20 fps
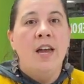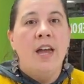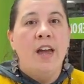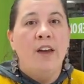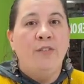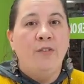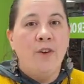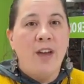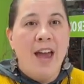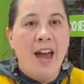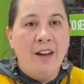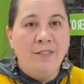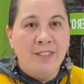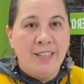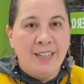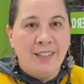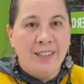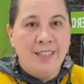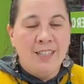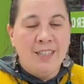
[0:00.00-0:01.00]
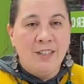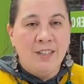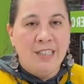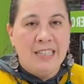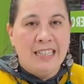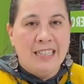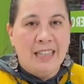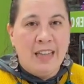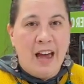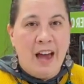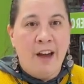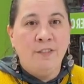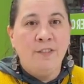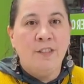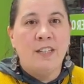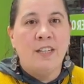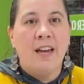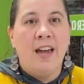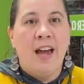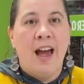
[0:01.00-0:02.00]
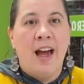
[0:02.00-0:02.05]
if we have daily deals left,